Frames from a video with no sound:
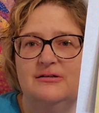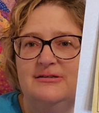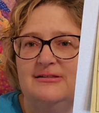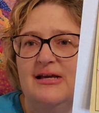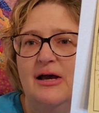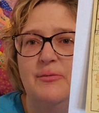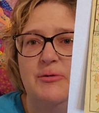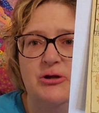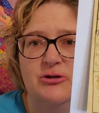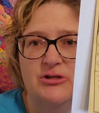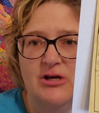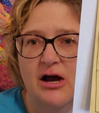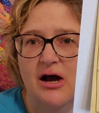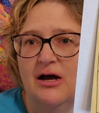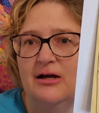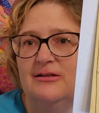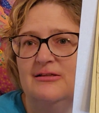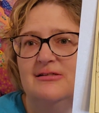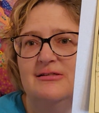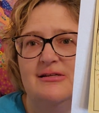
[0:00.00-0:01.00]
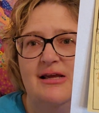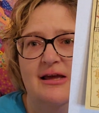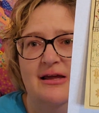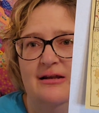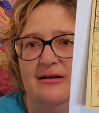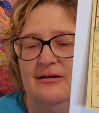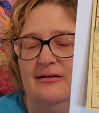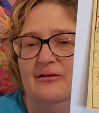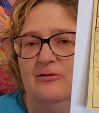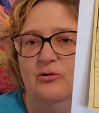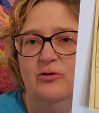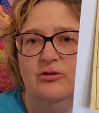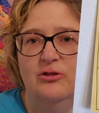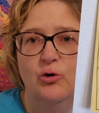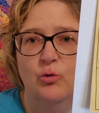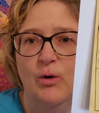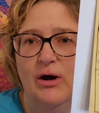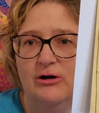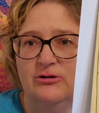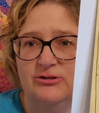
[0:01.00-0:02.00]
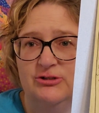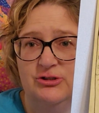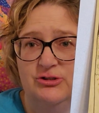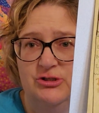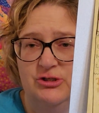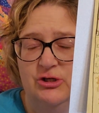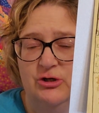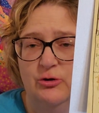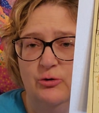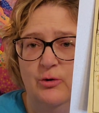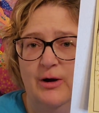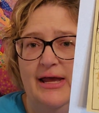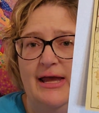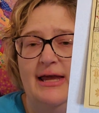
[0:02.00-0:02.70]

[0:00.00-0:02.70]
debutantes and the well-to-do.